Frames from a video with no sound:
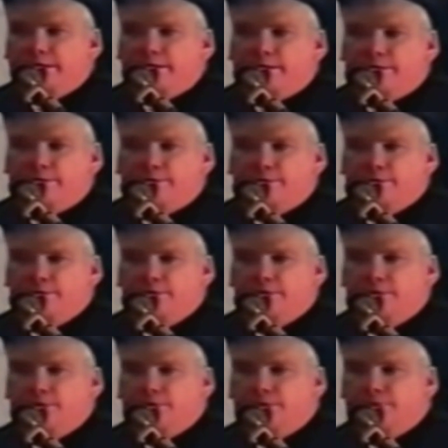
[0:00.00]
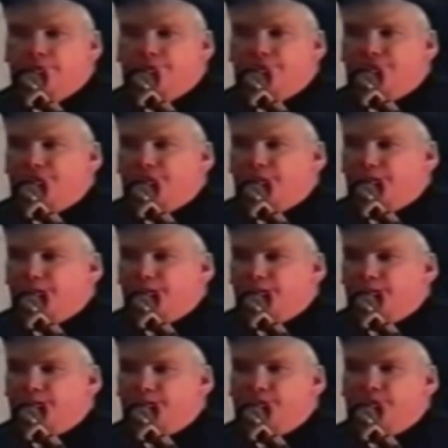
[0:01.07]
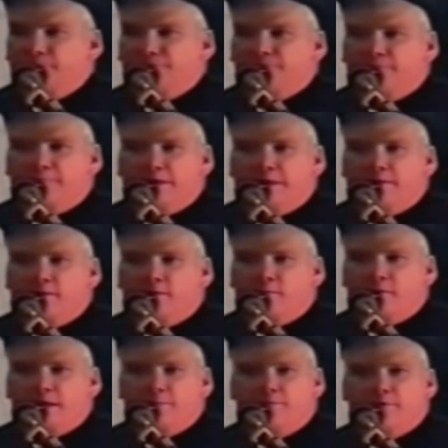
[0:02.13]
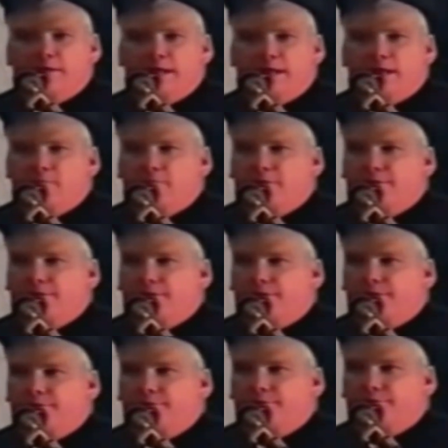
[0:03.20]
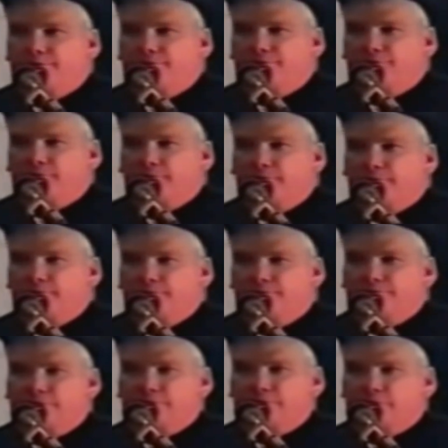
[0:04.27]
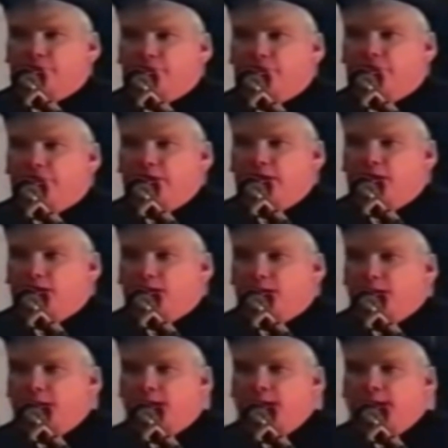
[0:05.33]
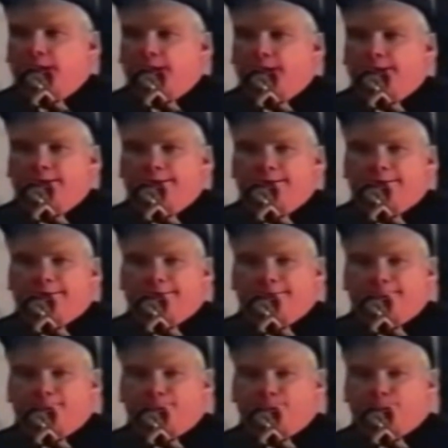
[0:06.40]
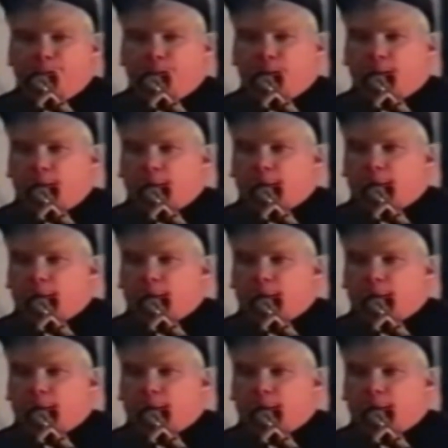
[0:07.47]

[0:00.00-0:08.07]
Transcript: I uh, was supposed to be here by plane, but there was a subsequent foul up. Um,